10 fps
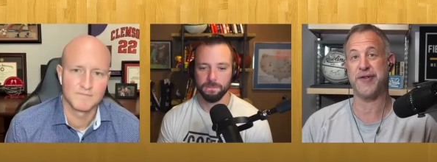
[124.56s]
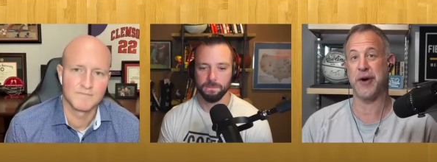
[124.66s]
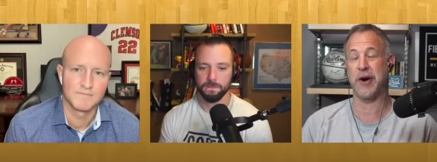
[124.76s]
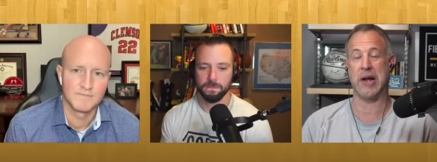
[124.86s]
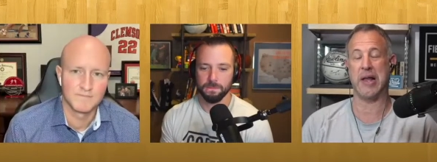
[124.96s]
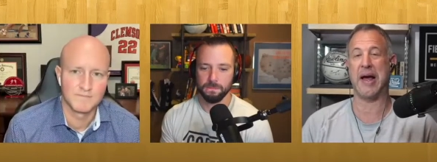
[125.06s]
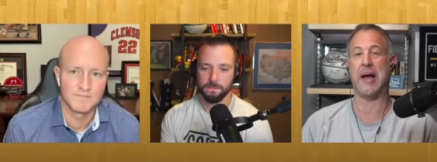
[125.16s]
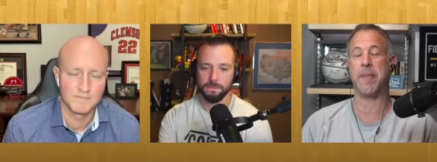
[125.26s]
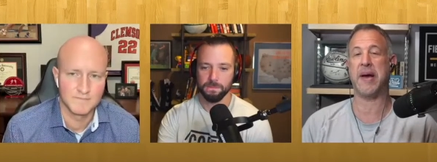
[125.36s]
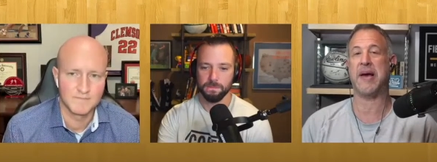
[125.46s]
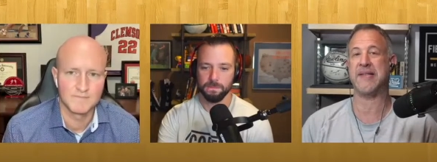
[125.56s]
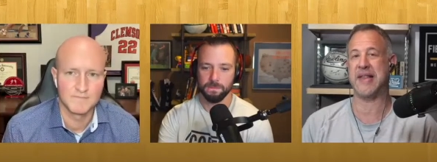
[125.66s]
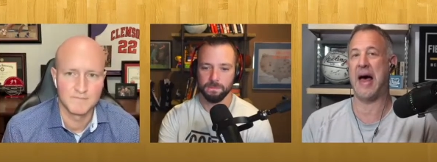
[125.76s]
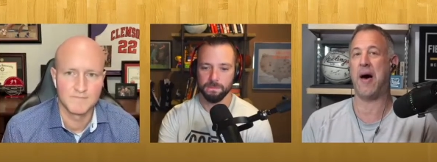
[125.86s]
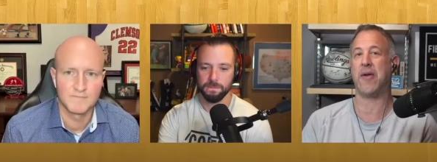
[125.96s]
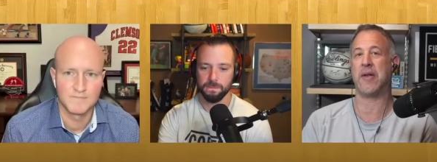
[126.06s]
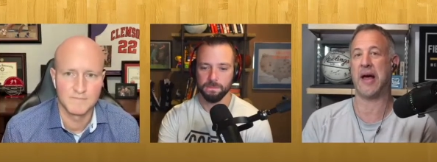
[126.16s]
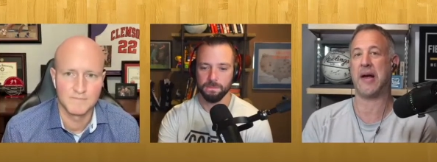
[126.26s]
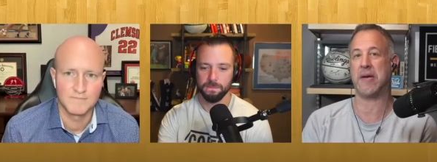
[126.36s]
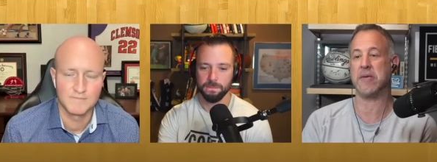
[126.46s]
Speaker 1: going to like them because now,
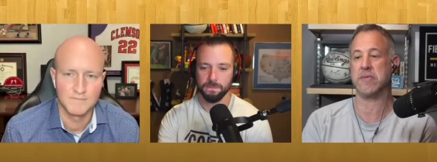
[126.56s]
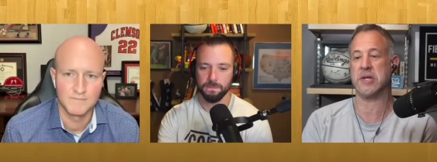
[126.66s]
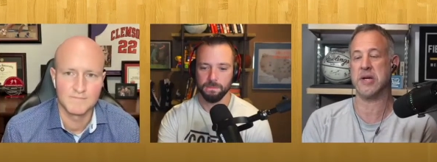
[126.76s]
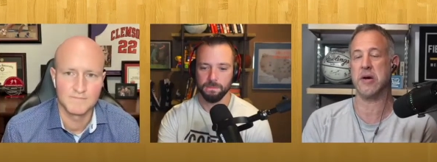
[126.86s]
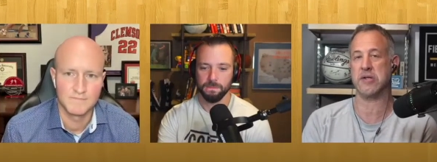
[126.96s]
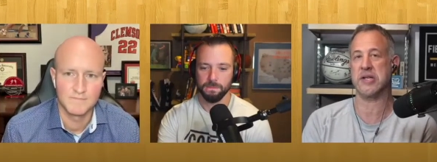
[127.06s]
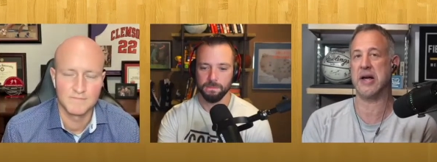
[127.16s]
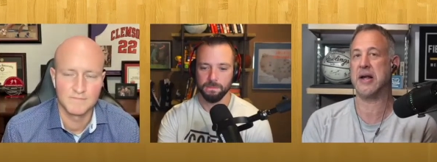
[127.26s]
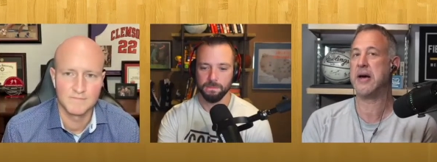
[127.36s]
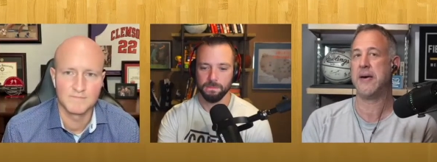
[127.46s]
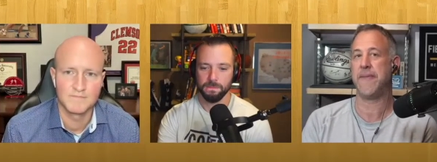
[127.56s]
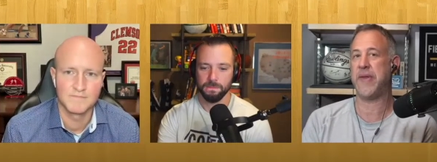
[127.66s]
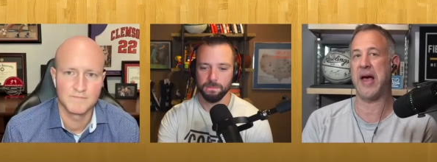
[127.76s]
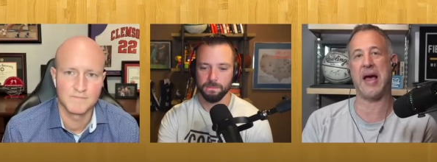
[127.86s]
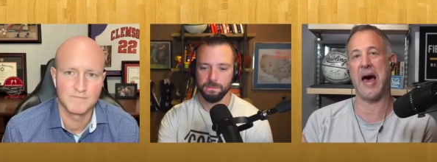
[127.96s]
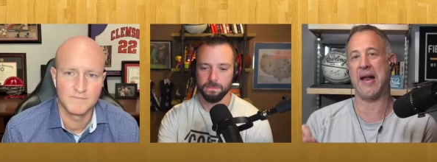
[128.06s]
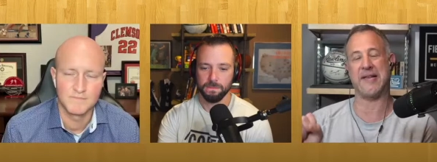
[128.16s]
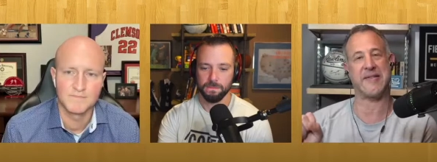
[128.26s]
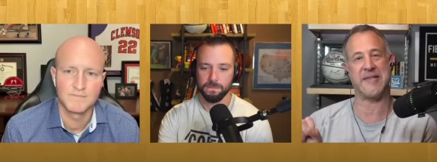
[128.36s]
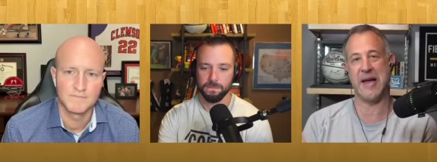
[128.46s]
like Tio said, they got a
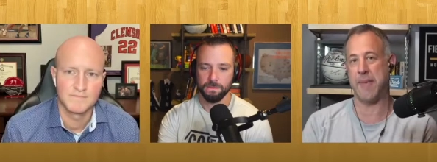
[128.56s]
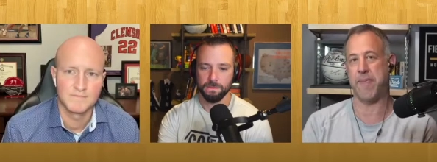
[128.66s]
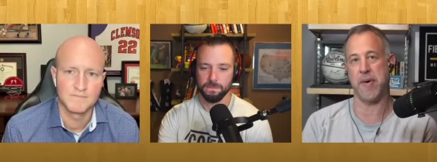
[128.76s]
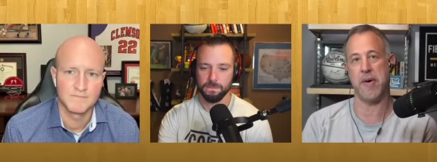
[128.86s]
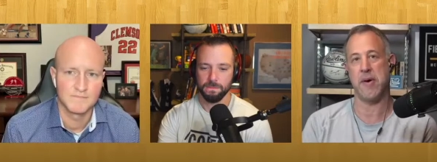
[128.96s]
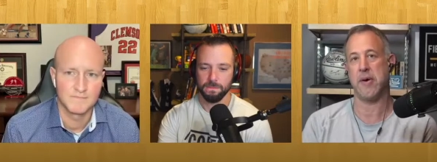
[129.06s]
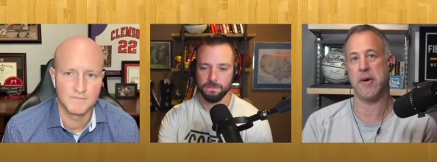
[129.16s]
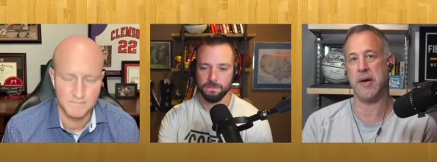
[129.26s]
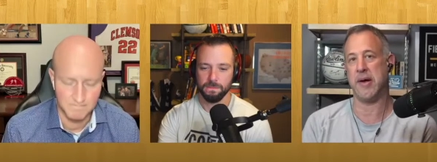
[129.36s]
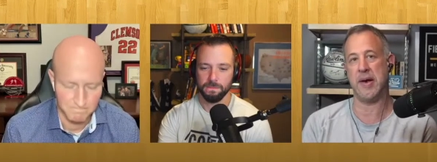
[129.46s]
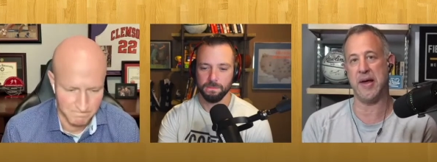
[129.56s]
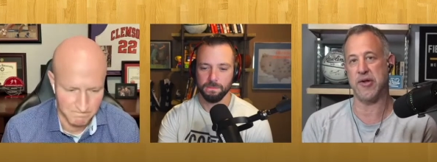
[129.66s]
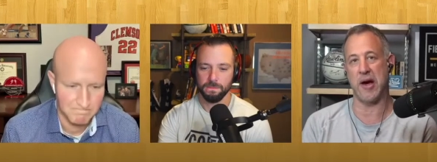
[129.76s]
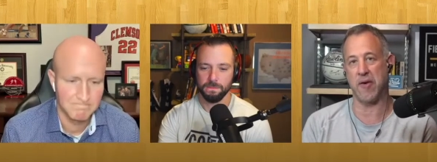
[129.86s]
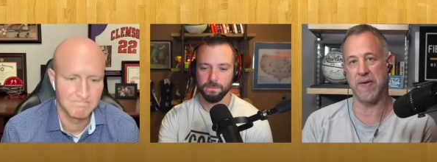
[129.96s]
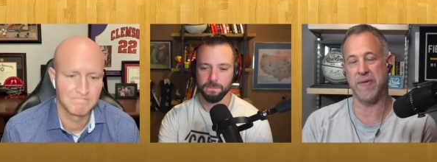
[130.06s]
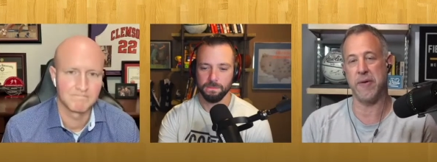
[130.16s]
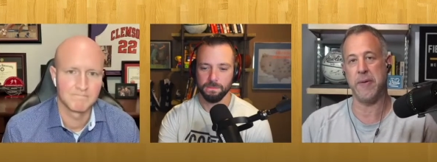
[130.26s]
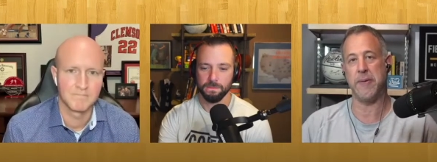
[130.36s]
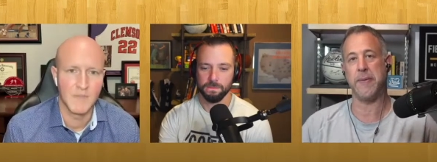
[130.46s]
sniper in, in AJ Griffin.
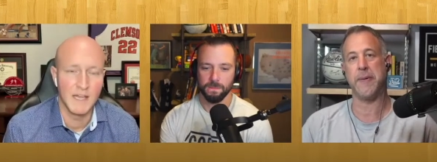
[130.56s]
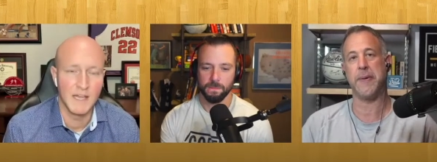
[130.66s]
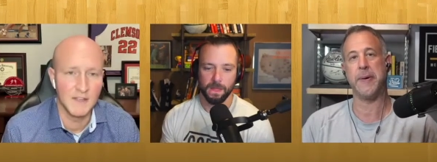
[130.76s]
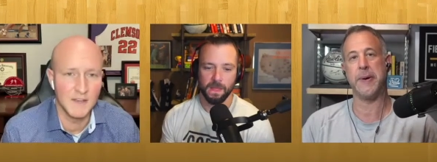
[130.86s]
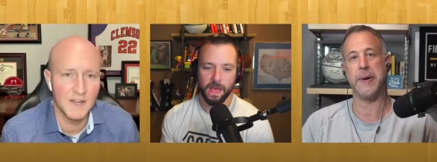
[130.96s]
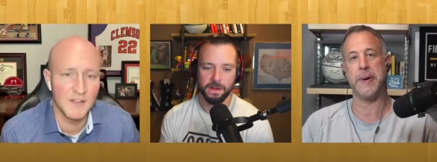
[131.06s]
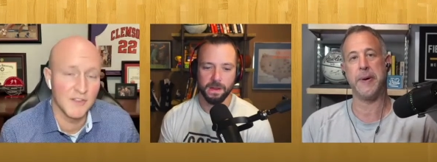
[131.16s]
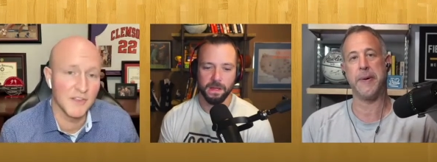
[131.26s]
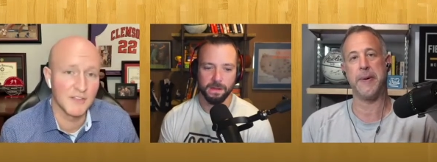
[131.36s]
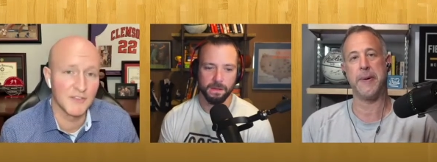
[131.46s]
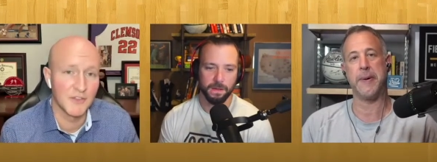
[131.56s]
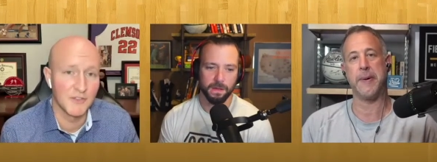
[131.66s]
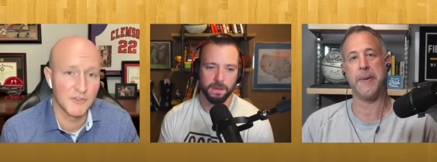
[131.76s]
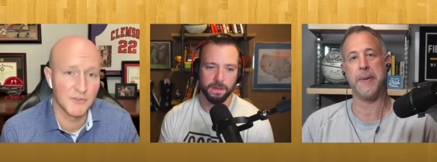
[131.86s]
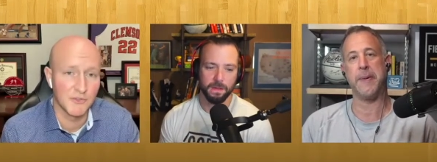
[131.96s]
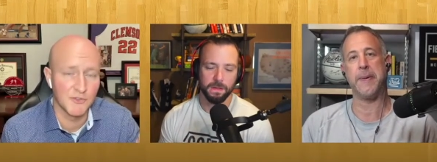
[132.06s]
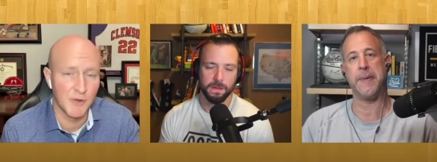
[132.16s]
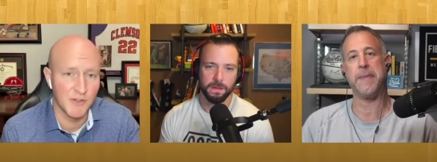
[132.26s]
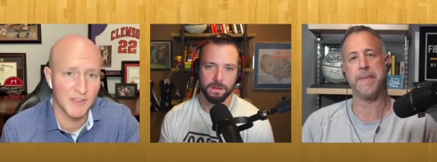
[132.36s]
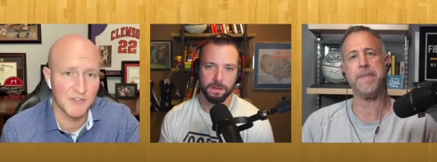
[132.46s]
Speaker 2: And, and another thing, too, this was a
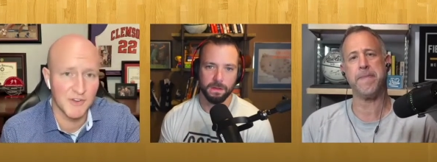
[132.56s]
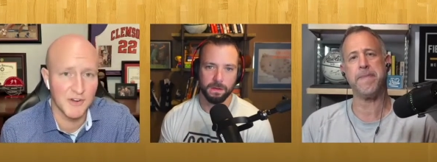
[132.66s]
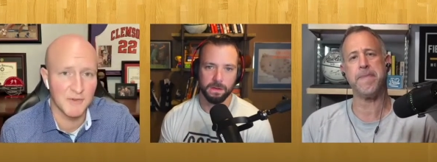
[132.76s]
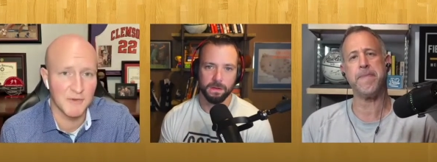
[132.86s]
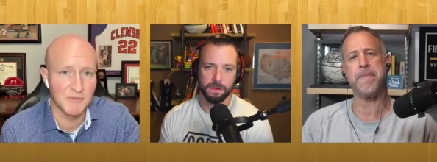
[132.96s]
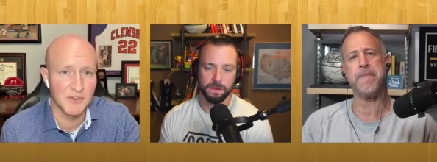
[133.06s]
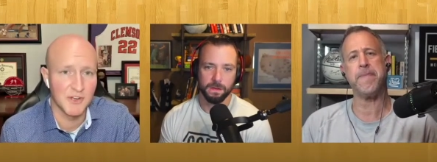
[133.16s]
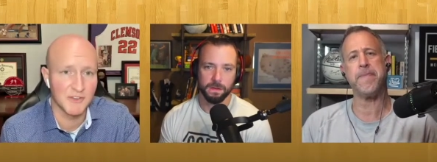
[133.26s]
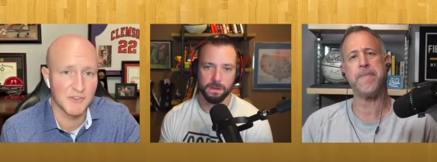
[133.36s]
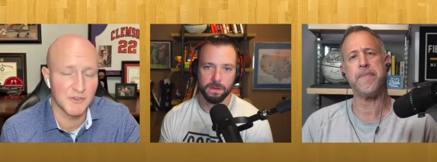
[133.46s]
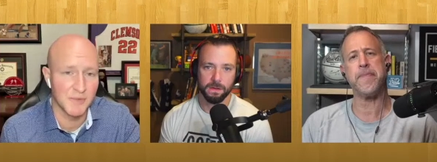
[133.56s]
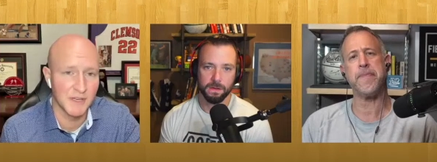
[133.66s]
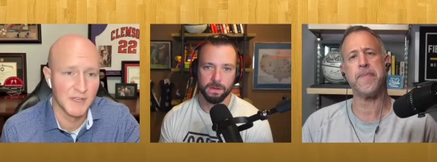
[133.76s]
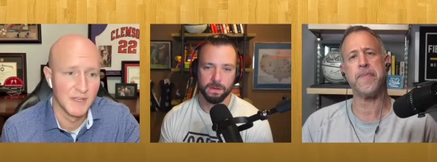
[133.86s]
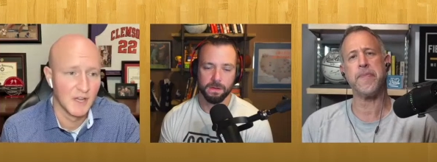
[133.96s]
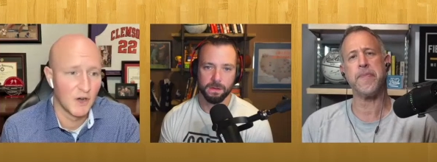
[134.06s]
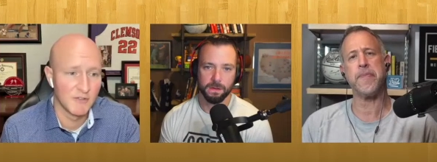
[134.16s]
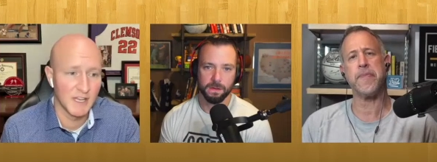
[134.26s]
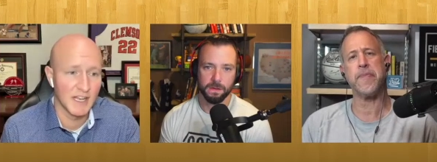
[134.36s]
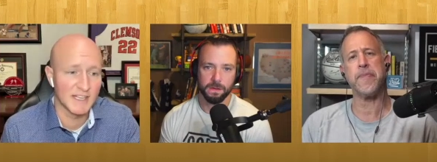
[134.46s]
small thing. Sorry to interrupt you, Dauster, but over
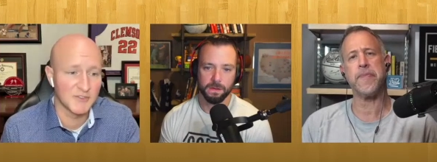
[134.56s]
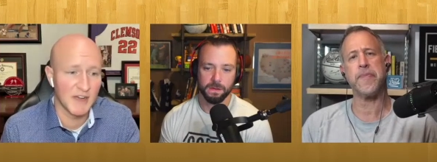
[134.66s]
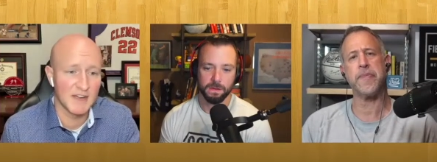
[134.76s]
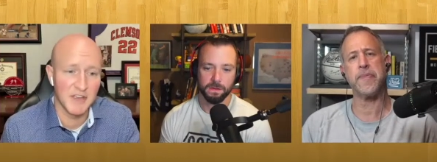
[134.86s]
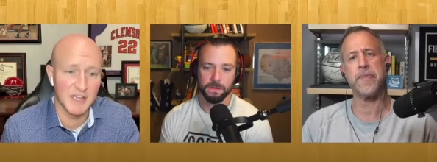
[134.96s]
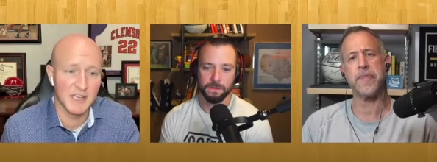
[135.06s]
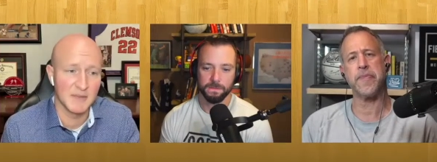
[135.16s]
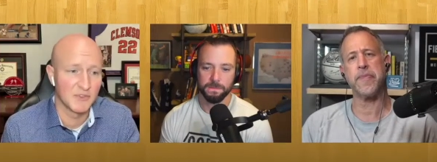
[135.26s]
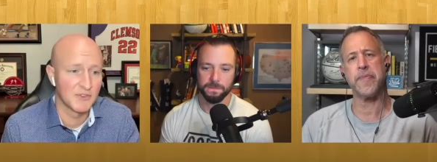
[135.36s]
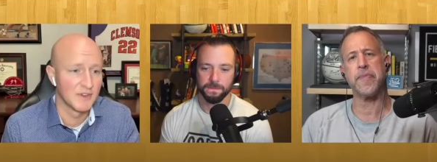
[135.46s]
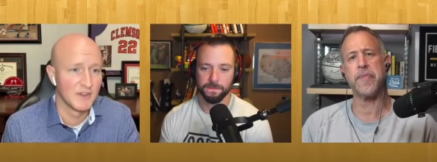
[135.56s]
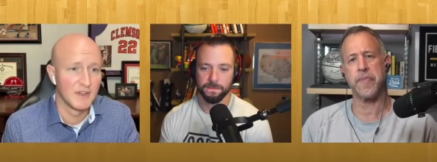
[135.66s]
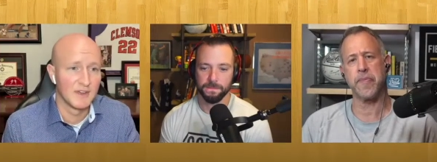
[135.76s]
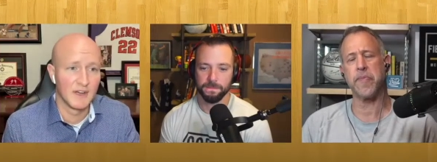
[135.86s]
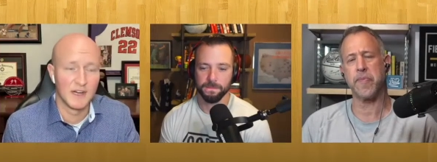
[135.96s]
the last five games, uh,